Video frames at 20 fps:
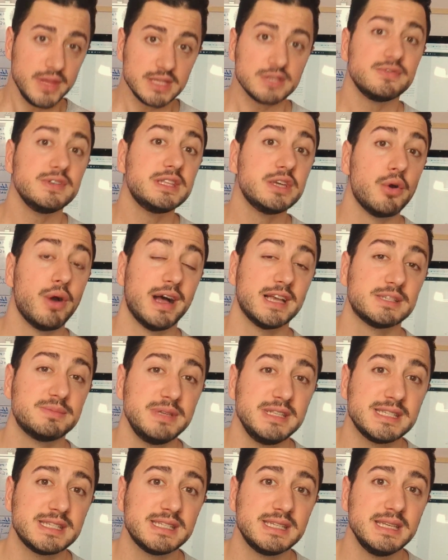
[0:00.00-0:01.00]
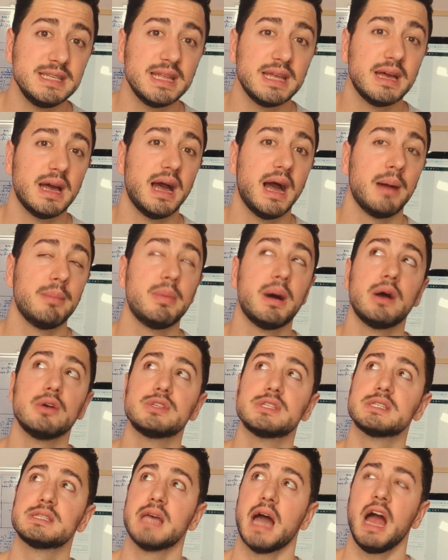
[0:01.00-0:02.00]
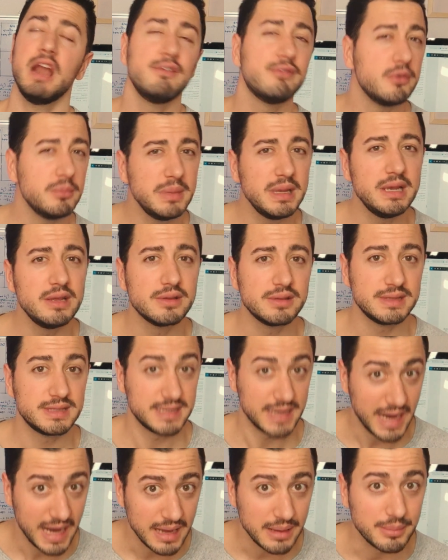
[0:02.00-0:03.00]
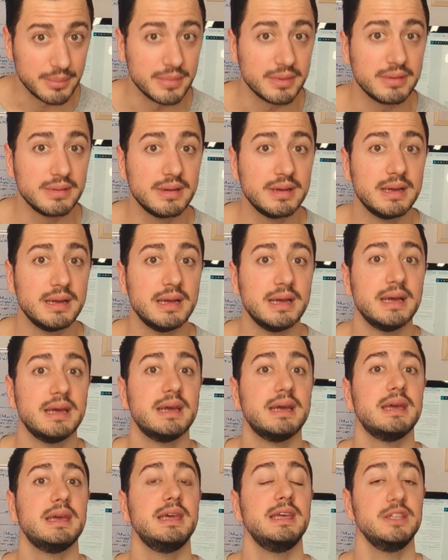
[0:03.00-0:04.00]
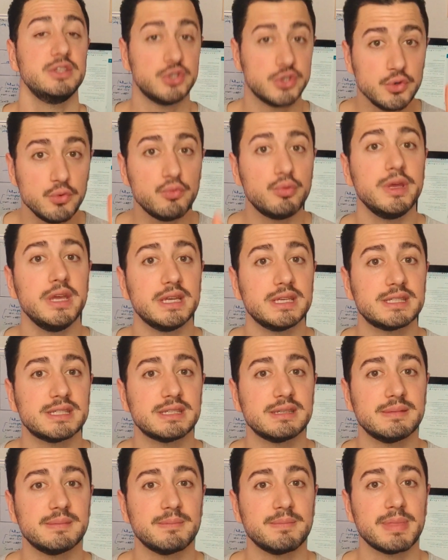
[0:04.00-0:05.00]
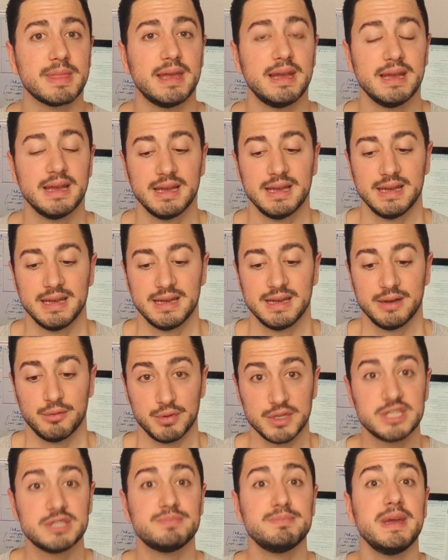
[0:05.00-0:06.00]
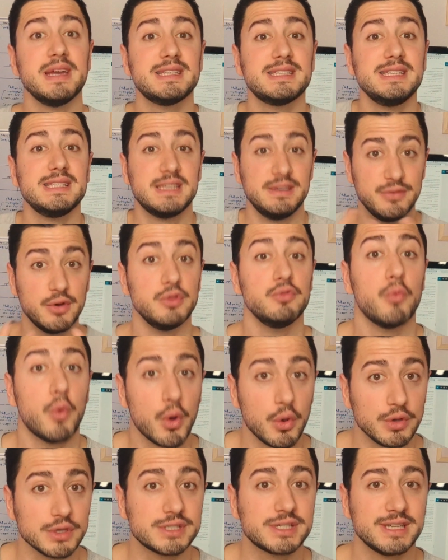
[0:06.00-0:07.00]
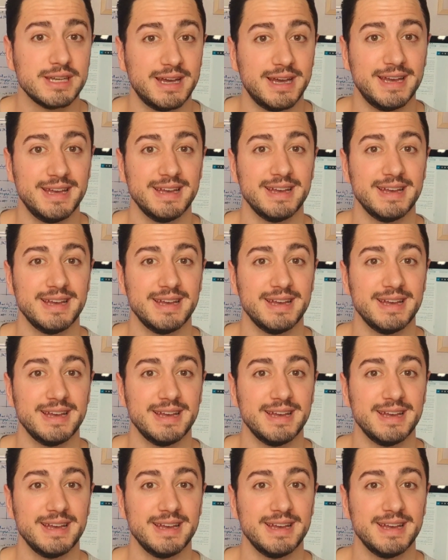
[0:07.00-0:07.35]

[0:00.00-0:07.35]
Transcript: This video has been seen about half a million times in two weeks, which makes it even worse.